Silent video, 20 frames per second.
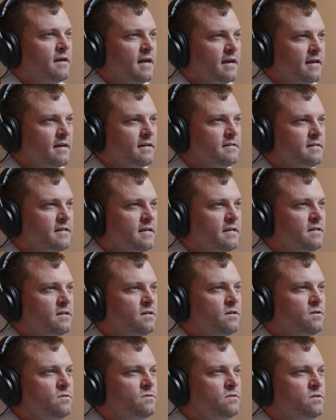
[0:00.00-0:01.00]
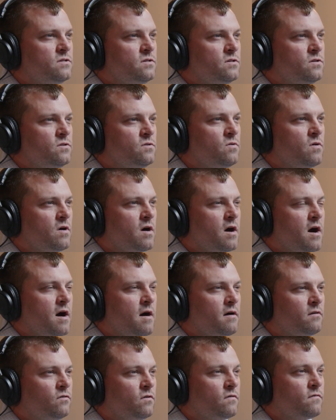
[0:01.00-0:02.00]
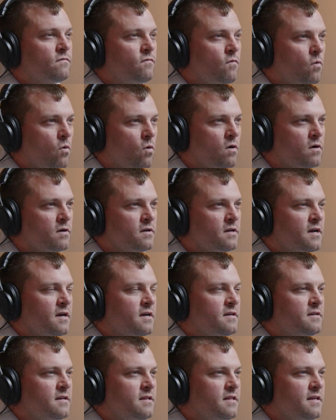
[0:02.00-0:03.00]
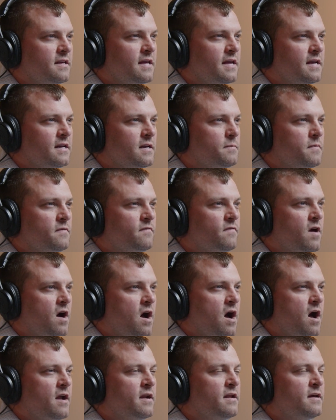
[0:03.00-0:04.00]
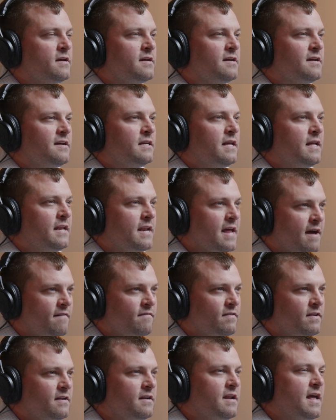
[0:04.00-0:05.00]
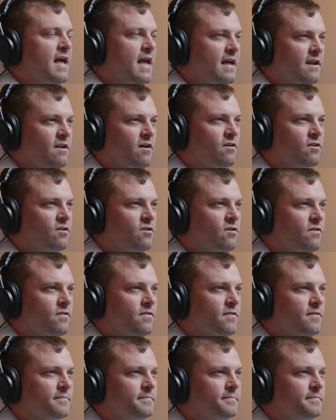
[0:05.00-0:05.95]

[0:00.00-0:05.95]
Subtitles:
and continue to look forward to the kingdom of God in heaven and on earth.